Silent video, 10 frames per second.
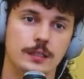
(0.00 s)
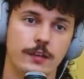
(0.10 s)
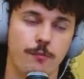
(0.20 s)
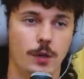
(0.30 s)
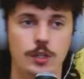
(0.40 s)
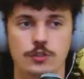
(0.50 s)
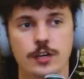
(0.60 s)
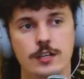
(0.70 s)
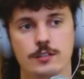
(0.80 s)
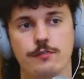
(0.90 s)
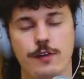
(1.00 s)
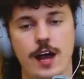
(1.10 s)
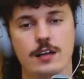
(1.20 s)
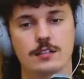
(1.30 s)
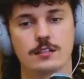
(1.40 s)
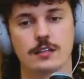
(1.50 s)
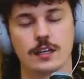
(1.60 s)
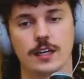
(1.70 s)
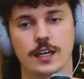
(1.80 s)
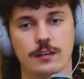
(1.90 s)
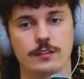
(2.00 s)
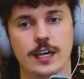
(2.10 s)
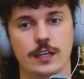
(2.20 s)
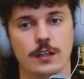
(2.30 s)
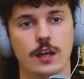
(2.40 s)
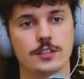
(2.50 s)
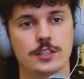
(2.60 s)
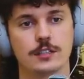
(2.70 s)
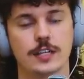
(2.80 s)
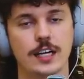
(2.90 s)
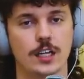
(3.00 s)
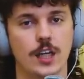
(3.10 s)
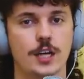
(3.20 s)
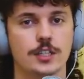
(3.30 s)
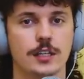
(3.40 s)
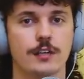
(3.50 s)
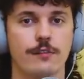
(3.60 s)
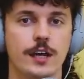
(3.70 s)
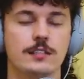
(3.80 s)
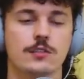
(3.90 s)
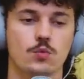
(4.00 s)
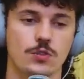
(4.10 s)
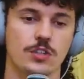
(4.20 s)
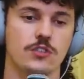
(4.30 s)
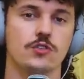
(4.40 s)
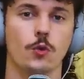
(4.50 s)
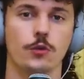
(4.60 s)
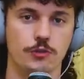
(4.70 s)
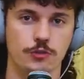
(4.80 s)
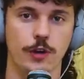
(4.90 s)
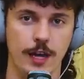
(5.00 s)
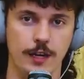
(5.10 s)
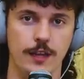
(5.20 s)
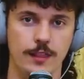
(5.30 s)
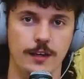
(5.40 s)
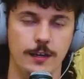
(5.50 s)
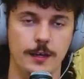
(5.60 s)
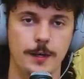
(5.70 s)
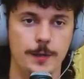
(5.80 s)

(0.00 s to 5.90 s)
If bullet trains are fast and technologically advanced, this was a sword train, I think.